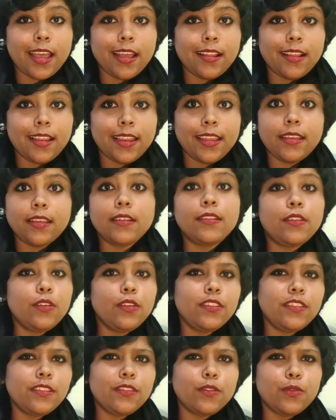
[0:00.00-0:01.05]
like
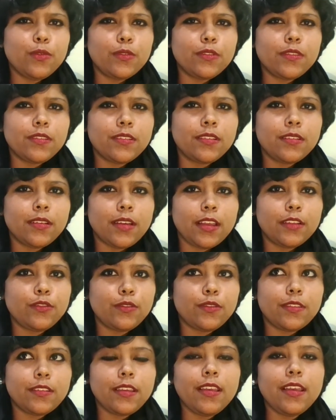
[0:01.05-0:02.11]
not just goals, I
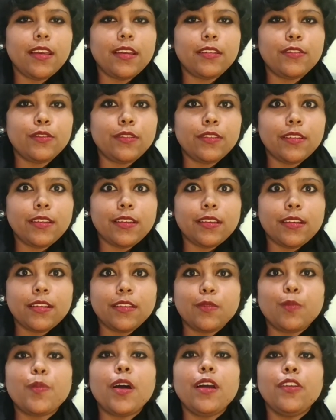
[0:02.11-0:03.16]
should say like
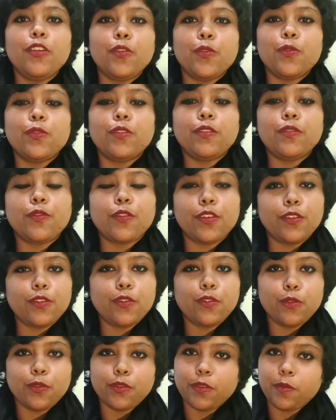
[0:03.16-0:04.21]
smart goals for your
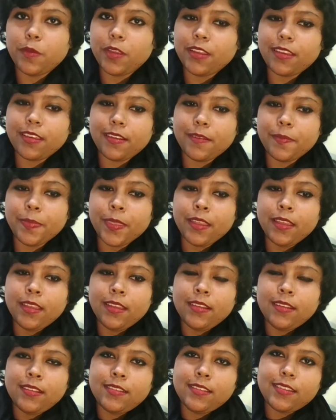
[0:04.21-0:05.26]
social media.
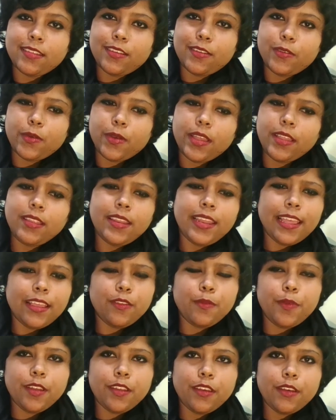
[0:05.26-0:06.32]
So in the
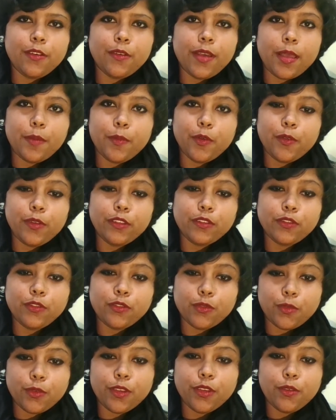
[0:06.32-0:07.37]
next video I'm going to
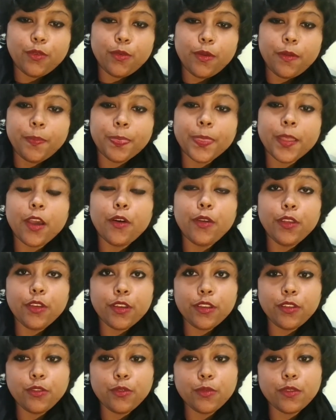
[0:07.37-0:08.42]
show you how you
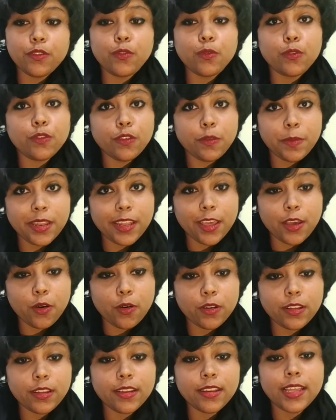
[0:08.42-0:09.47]
can do a social media
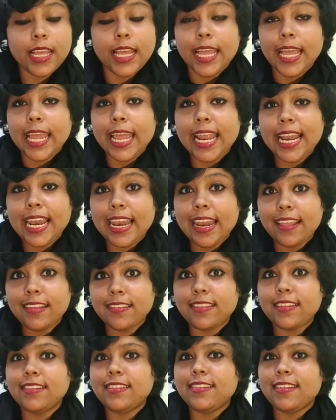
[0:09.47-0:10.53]
audit in
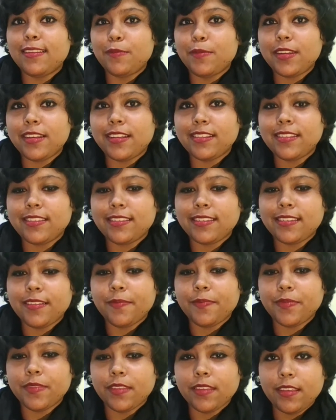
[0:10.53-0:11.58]
less than 10 minutes.
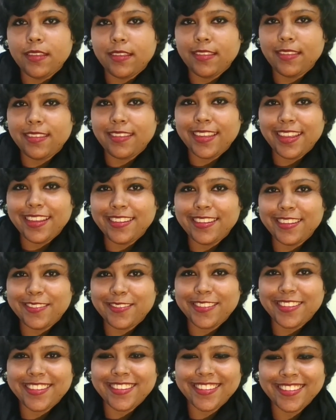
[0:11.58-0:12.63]
Stay
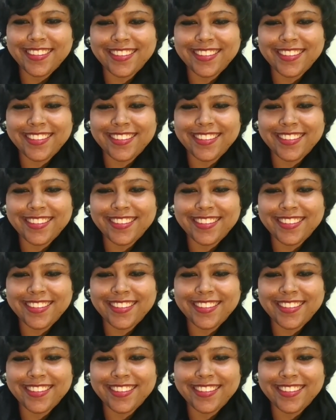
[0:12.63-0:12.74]
tuned.